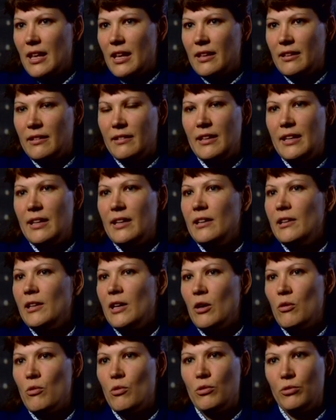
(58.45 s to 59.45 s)
and they
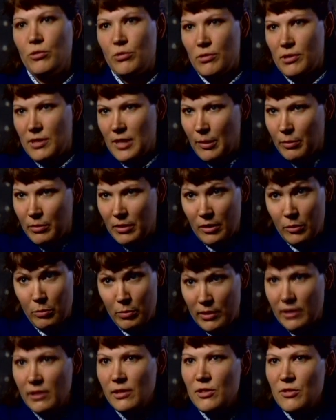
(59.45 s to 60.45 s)
allow contraceptive
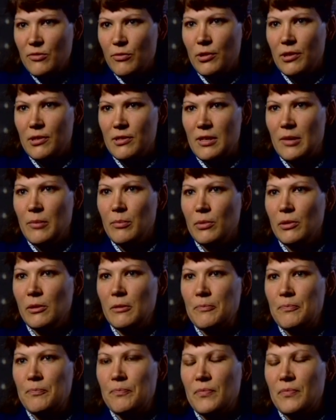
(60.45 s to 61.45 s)
pills, for example.